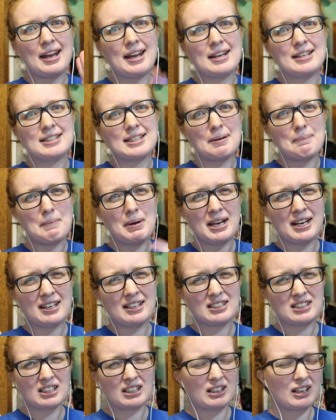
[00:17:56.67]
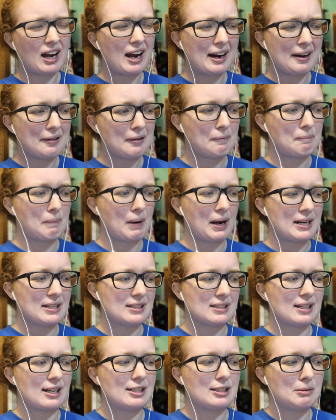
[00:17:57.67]
ends and made into kind of
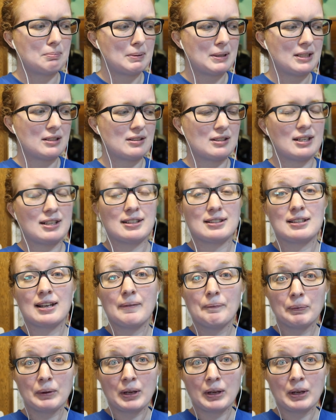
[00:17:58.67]
bite-sized pieces,